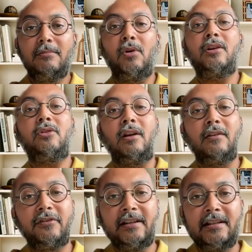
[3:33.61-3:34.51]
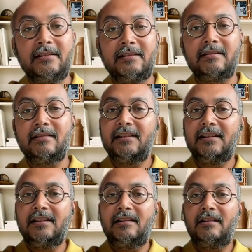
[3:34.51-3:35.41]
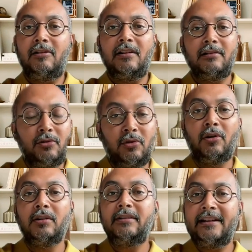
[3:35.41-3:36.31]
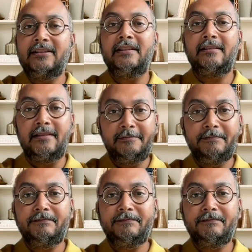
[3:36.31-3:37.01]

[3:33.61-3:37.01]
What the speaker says: more confident on growth, etc.